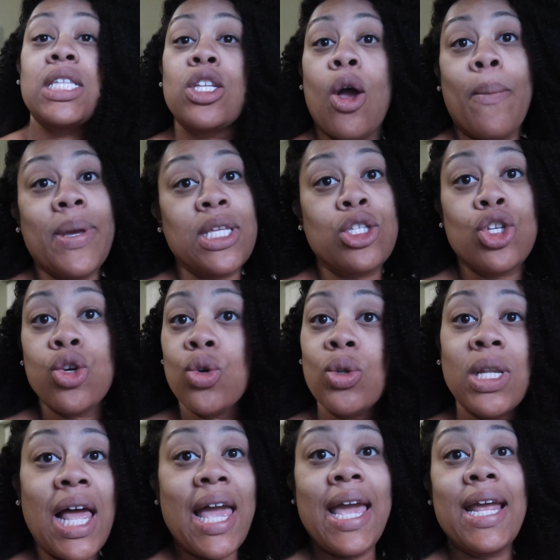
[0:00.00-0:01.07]
it's gonna be too
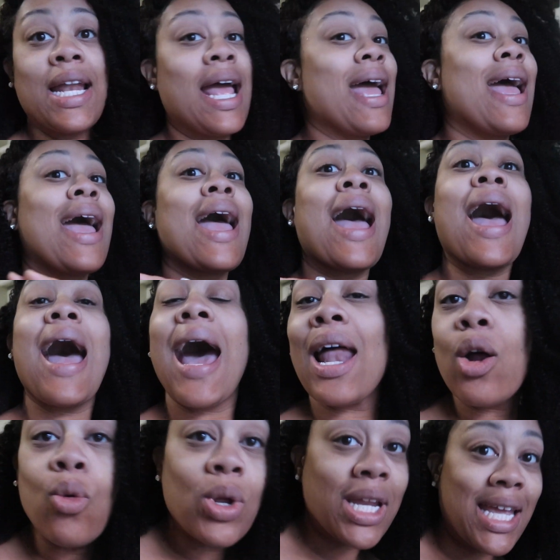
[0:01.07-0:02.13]
late.
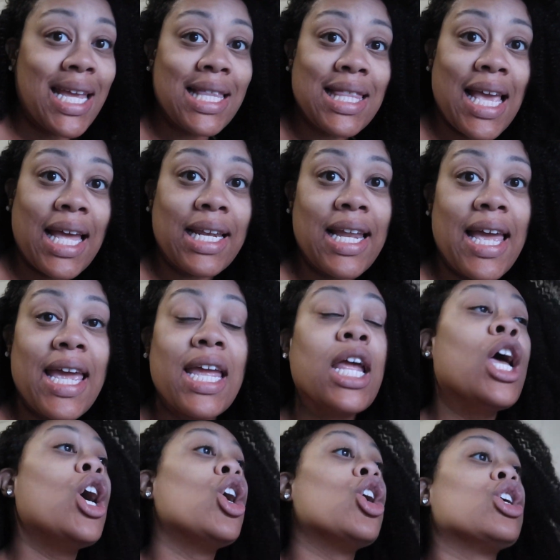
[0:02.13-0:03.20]
I don't want to eat that late,